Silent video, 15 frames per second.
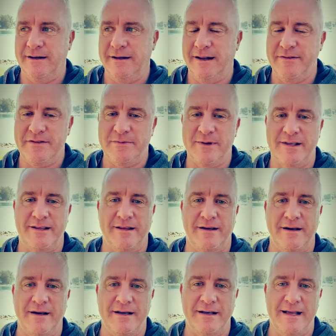lives with
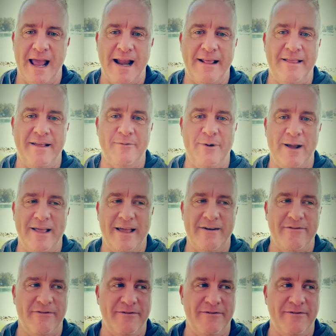anything where they